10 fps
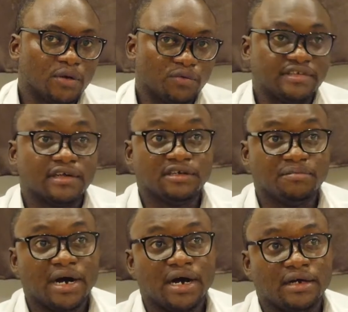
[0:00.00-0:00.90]
We
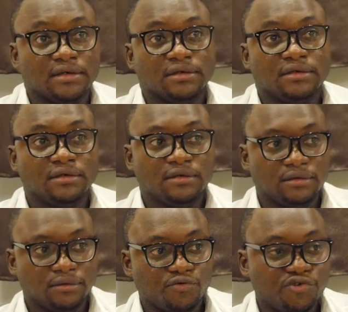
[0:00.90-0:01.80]
started by
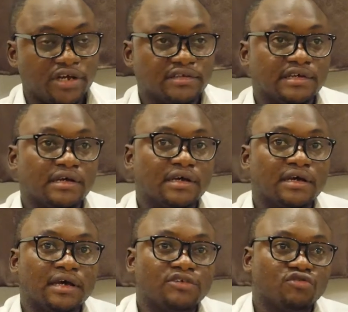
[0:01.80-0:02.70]
creating
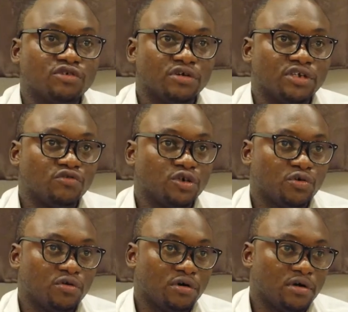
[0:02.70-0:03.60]
a
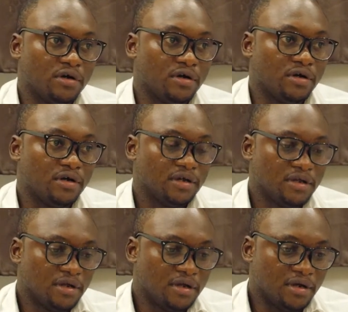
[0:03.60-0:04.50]
social
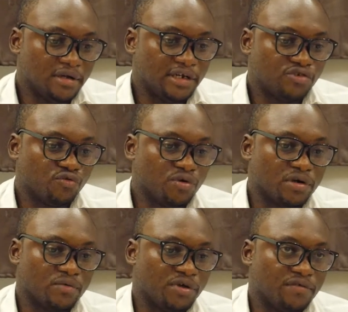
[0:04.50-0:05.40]

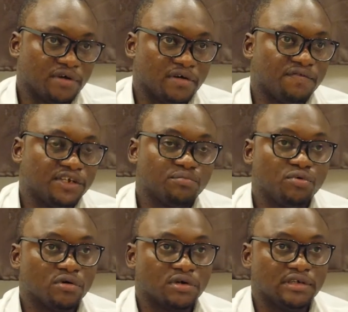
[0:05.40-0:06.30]
network with
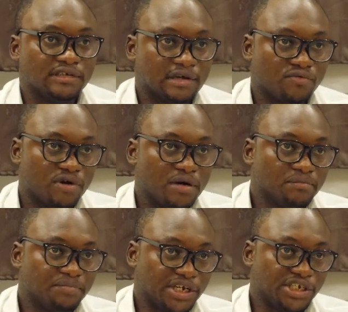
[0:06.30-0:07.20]
Facebook,
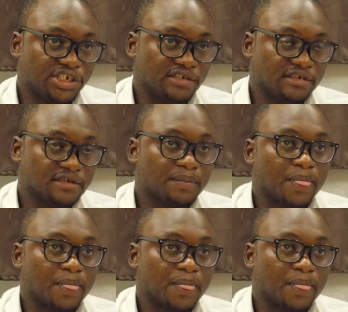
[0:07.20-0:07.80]
Instagram pages.